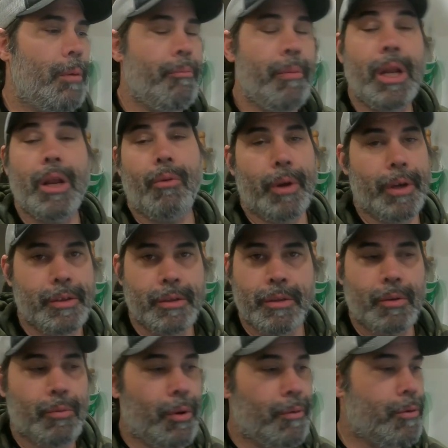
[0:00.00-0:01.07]
many reasons
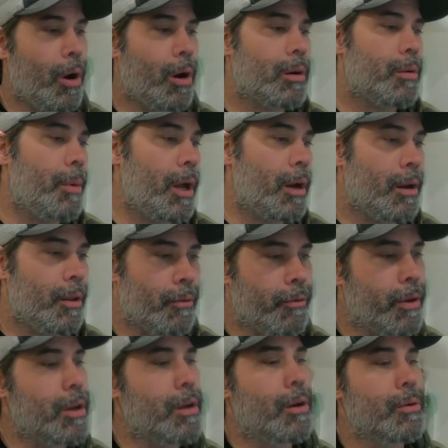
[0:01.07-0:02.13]
that we've talked about in other
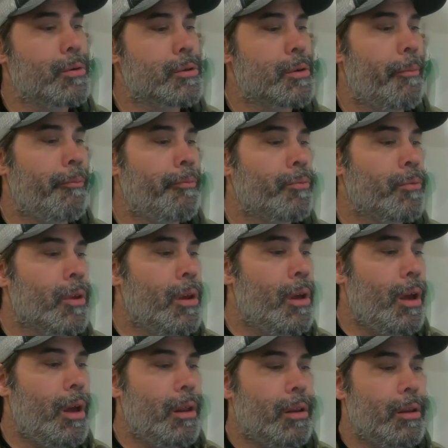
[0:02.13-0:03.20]
videos.
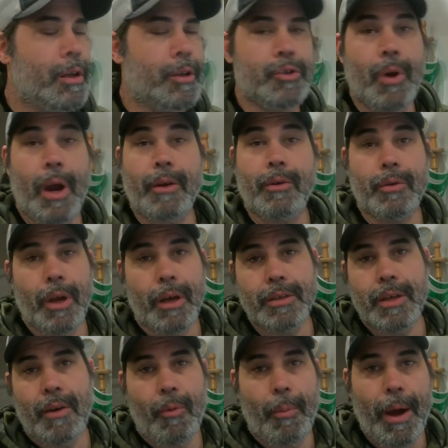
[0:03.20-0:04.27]
The extractor does
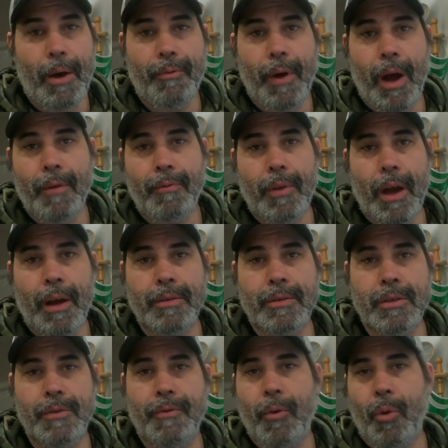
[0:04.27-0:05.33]
have about 5
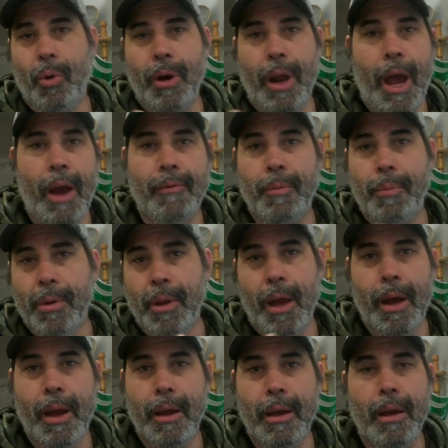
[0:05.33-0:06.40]
thousandths fore and aft
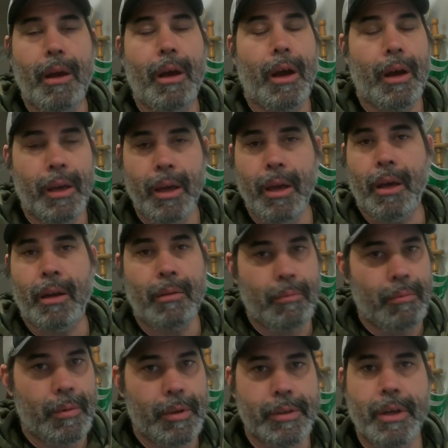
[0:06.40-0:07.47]
play. Again,
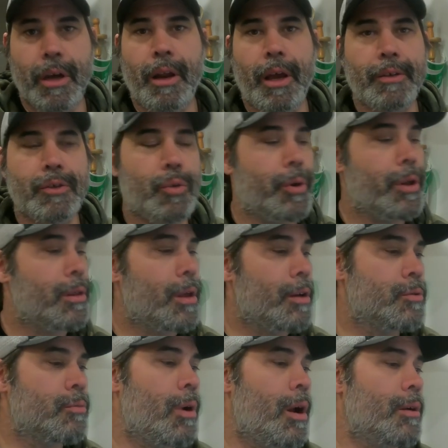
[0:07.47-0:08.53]
this gun has
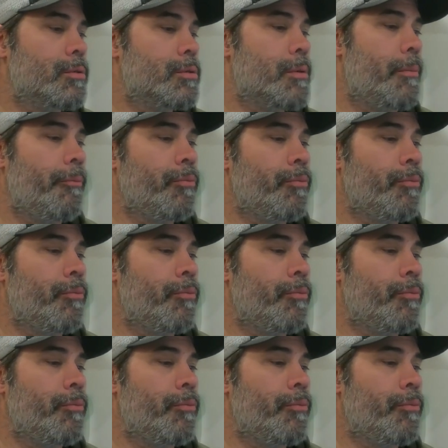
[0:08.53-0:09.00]
20,000 rounds.